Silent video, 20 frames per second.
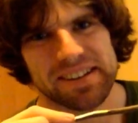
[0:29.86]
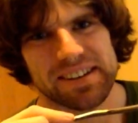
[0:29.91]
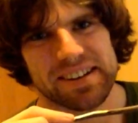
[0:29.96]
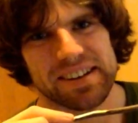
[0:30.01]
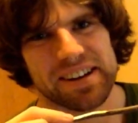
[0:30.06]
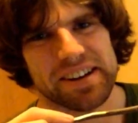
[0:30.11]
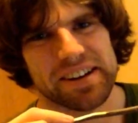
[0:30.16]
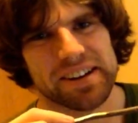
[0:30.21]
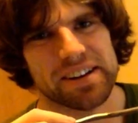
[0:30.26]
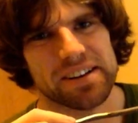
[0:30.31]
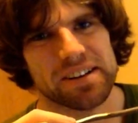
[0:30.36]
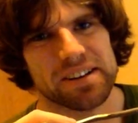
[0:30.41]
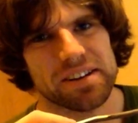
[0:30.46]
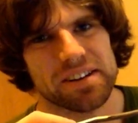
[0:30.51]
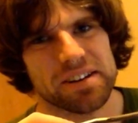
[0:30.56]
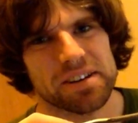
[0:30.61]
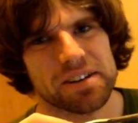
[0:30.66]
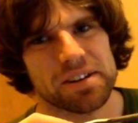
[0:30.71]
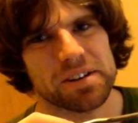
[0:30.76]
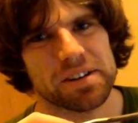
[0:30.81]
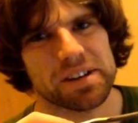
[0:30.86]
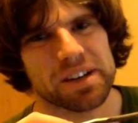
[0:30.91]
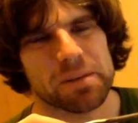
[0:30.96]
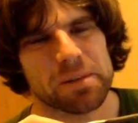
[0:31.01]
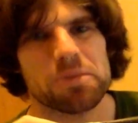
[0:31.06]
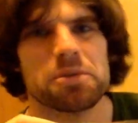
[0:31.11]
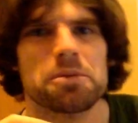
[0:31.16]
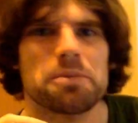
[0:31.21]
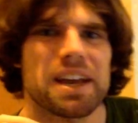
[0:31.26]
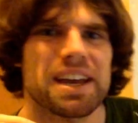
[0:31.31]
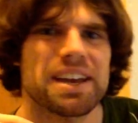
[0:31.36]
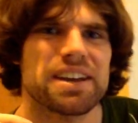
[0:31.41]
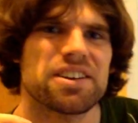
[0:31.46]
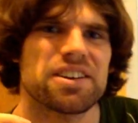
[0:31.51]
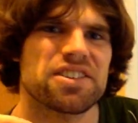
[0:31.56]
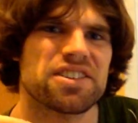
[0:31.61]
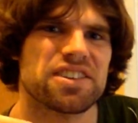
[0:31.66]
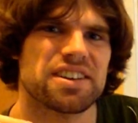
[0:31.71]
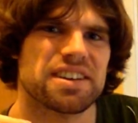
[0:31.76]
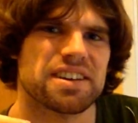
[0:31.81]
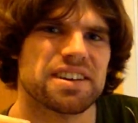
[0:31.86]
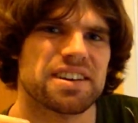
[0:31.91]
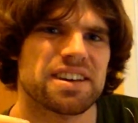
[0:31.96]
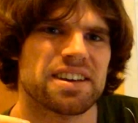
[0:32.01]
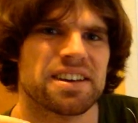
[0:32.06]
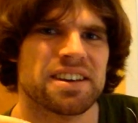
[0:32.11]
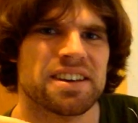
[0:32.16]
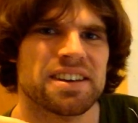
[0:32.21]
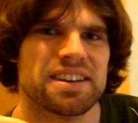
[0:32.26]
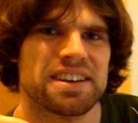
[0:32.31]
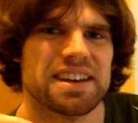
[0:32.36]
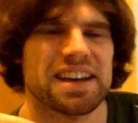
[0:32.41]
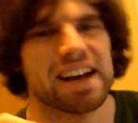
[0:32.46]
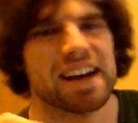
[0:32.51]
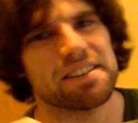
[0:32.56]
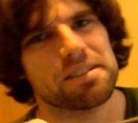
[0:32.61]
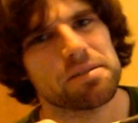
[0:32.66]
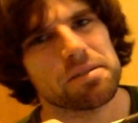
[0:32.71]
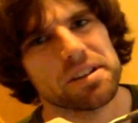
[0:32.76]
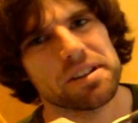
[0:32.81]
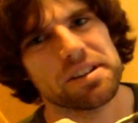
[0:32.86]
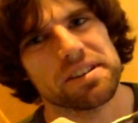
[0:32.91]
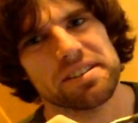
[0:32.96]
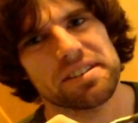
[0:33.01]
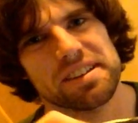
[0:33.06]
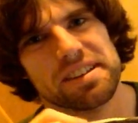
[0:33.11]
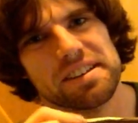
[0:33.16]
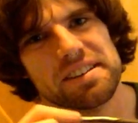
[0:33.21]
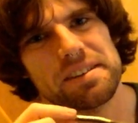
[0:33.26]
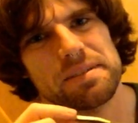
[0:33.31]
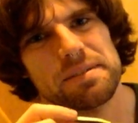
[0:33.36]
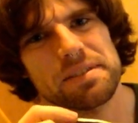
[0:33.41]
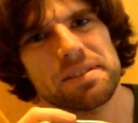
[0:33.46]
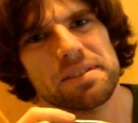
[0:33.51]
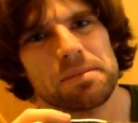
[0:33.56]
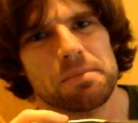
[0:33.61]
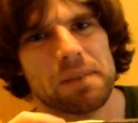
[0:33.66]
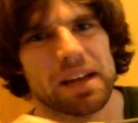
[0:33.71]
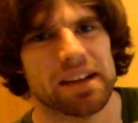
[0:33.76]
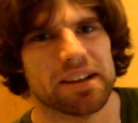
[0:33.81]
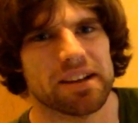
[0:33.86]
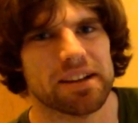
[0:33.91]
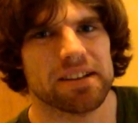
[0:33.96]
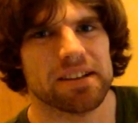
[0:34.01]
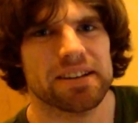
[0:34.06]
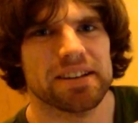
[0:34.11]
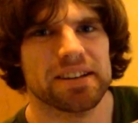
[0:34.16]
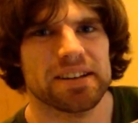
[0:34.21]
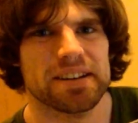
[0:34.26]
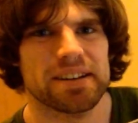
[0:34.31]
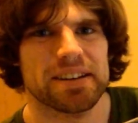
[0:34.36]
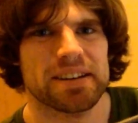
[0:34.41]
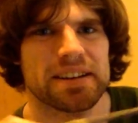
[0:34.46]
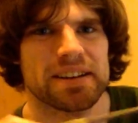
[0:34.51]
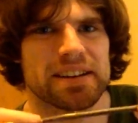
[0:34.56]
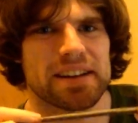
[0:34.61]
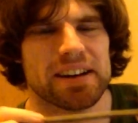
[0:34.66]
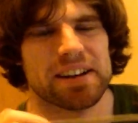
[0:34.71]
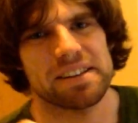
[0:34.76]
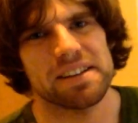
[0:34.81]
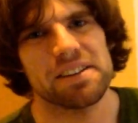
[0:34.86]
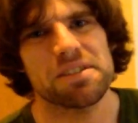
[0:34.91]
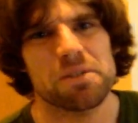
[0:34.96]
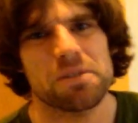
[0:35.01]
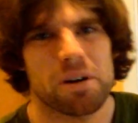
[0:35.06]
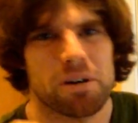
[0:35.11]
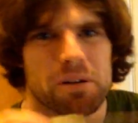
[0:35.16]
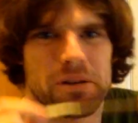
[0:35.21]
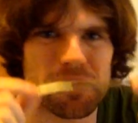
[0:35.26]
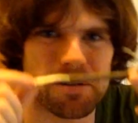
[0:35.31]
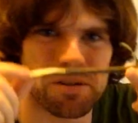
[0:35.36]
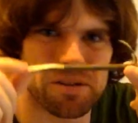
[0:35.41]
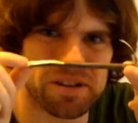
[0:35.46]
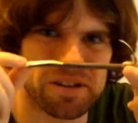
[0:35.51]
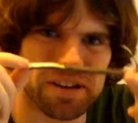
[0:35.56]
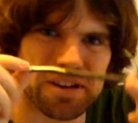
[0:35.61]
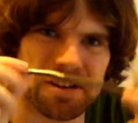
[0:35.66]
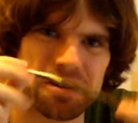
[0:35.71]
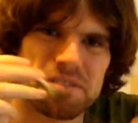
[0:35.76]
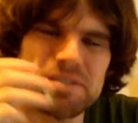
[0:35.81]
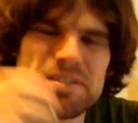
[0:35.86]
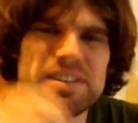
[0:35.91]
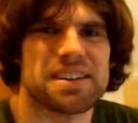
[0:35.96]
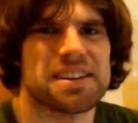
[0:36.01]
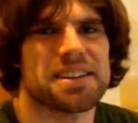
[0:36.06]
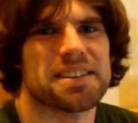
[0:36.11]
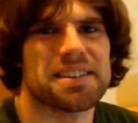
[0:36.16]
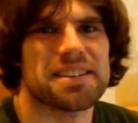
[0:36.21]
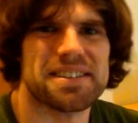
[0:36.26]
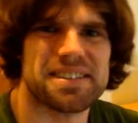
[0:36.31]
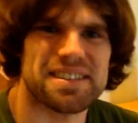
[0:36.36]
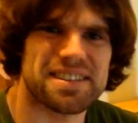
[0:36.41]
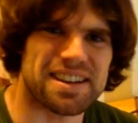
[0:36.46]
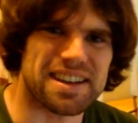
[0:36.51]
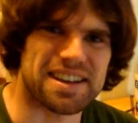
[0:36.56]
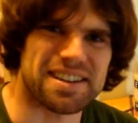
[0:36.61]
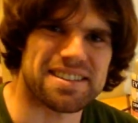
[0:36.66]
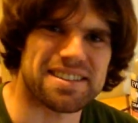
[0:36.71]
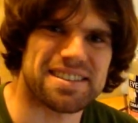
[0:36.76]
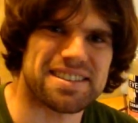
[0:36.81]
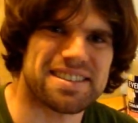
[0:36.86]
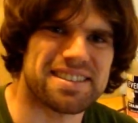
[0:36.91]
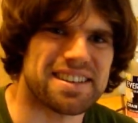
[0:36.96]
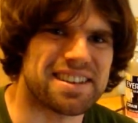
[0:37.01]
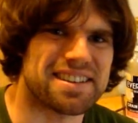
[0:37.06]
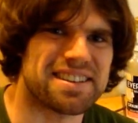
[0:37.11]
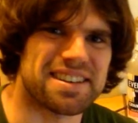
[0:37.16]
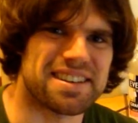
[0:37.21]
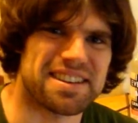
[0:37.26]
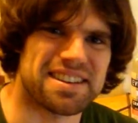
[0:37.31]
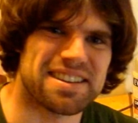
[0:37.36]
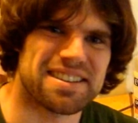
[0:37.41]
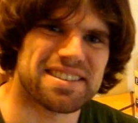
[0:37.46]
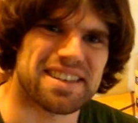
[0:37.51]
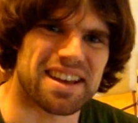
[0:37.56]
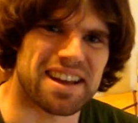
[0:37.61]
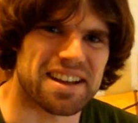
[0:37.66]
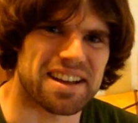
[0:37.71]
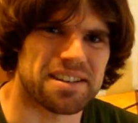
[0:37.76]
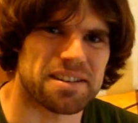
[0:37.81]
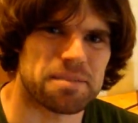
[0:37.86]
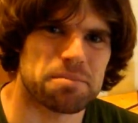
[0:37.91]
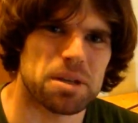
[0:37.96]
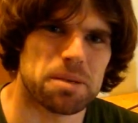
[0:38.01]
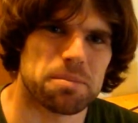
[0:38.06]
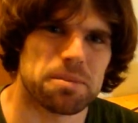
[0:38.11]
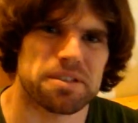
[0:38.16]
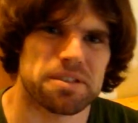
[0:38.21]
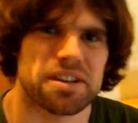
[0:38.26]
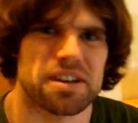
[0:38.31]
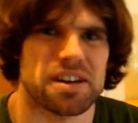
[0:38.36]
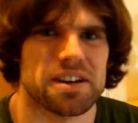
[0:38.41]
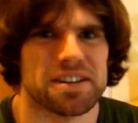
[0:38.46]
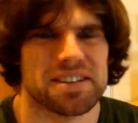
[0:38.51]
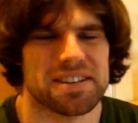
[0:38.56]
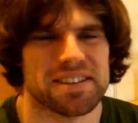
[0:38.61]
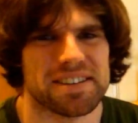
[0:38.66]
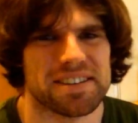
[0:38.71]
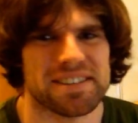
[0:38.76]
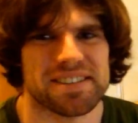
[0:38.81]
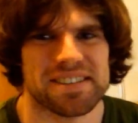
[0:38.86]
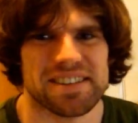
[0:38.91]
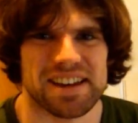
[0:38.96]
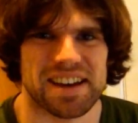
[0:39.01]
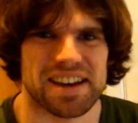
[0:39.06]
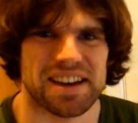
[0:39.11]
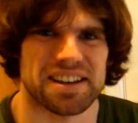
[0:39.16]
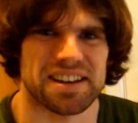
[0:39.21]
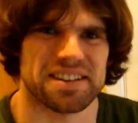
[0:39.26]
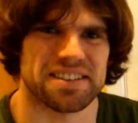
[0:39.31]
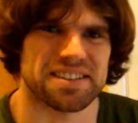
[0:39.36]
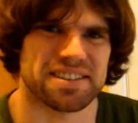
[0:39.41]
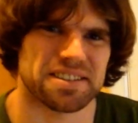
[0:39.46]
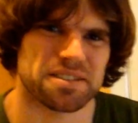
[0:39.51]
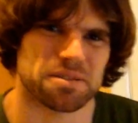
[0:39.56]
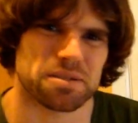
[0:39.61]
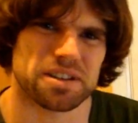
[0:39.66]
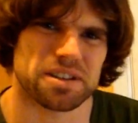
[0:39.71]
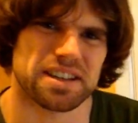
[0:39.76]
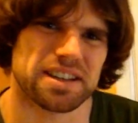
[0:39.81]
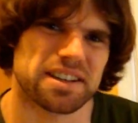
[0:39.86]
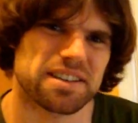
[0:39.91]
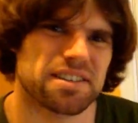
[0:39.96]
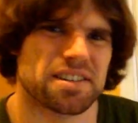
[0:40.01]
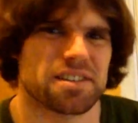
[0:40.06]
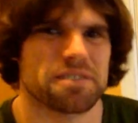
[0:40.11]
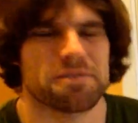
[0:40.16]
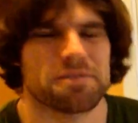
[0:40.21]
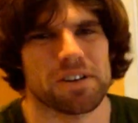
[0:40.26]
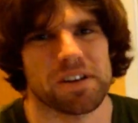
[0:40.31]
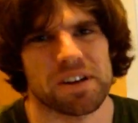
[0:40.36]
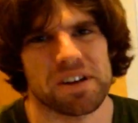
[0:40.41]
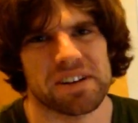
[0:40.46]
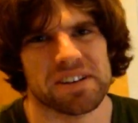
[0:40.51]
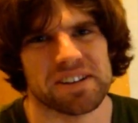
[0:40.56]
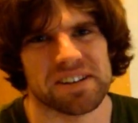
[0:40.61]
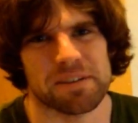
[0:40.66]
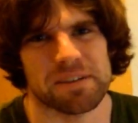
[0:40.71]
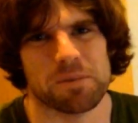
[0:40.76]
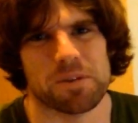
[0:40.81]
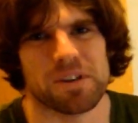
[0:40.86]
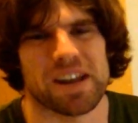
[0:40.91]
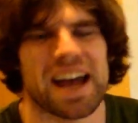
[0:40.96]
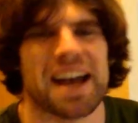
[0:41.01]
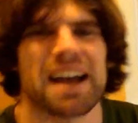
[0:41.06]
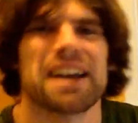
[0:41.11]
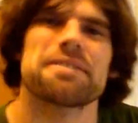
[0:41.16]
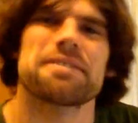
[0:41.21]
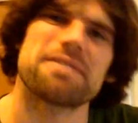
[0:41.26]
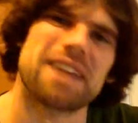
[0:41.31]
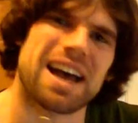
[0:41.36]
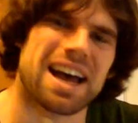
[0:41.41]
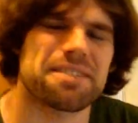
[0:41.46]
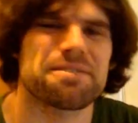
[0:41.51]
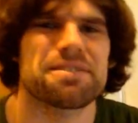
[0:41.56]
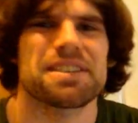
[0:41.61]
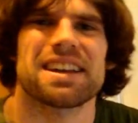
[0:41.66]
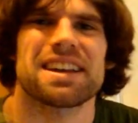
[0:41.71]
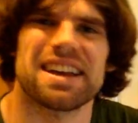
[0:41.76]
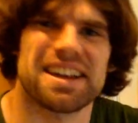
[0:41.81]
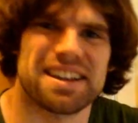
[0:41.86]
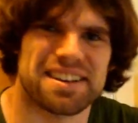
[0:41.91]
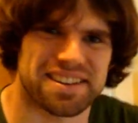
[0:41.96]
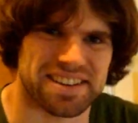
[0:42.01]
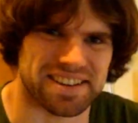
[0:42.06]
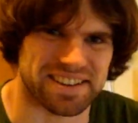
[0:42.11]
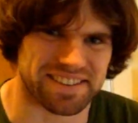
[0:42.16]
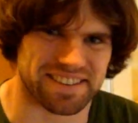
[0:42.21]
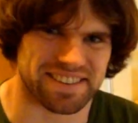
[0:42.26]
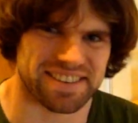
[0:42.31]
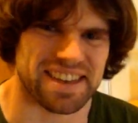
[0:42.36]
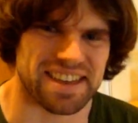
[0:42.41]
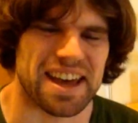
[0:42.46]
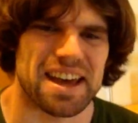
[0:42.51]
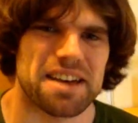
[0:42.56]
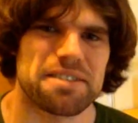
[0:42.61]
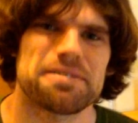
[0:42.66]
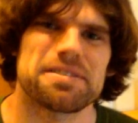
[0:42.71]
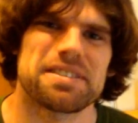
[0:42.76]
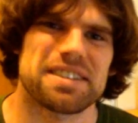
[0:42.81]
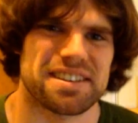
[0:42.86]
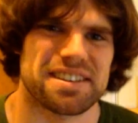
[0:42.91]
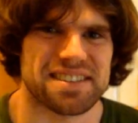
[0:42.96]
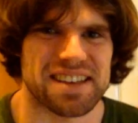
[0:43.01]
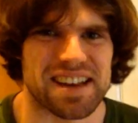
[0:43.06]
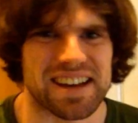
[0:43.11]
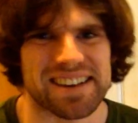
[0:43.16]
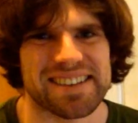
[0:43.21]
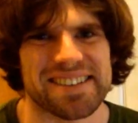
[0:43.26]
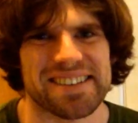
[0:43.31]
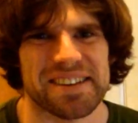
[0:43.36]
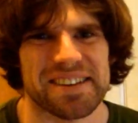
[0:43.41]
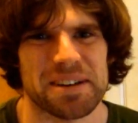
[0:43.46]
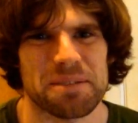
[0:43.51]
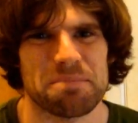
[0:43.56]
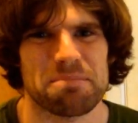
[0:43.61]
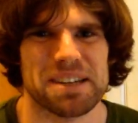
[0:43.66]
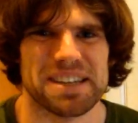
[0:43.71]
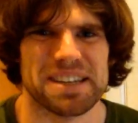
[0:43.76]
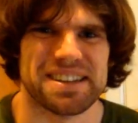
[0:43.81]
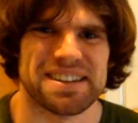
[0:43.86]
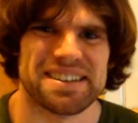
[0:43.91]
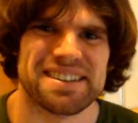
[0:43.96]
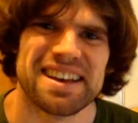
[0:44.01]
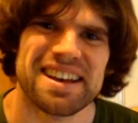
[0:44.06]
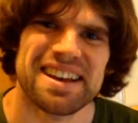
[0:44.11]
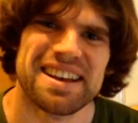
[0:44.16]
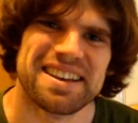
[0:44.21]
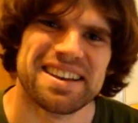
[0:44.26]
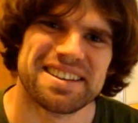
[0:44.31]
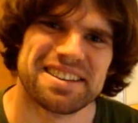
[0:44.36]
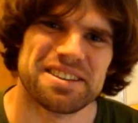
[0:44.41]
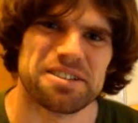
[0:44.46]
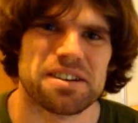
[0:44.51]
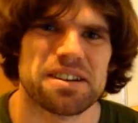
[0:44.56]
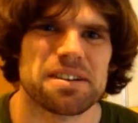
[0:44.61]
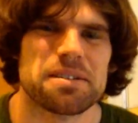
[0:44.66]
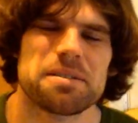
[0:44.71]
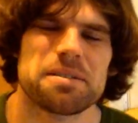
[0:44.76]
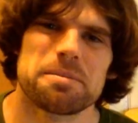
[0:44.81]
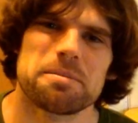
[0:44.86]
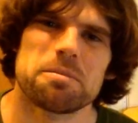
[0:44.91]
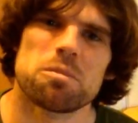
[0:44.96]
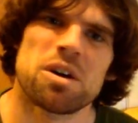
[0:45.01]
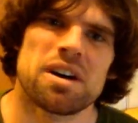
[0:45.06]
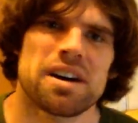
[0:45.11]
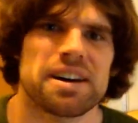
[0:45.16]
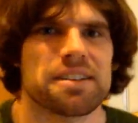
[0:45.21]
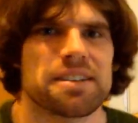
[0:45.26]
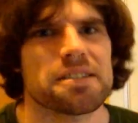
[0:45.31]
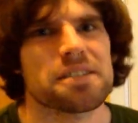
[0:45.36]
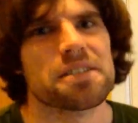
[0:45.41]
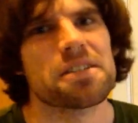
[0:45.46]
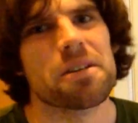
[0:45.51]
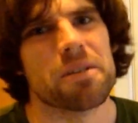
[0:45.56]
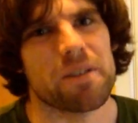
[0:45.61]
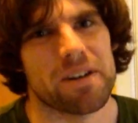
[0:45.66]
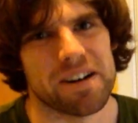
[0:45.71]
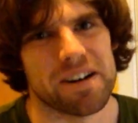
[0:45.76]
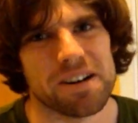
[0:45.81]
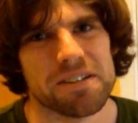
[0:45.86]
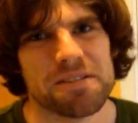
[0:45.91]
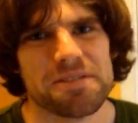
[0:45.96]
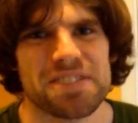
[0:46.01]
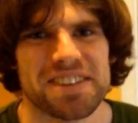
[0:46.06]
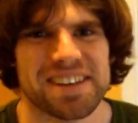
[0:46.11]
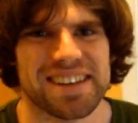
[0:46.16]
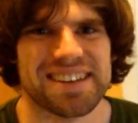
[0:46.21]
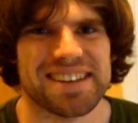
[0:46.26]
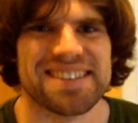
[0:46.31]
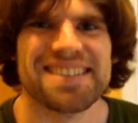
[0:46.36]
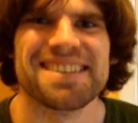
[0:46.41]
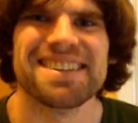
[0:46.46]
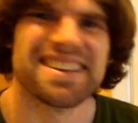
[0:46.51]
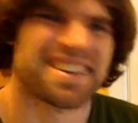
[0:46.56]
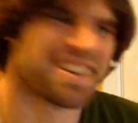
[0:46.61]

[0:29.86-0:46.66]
It comes from Asia. It has a really distinctive smell. And these grow all over, like, cities and in people's gardens, and it's really easy to find, and I'm not advocating theft exactly, but you can wildcraft it.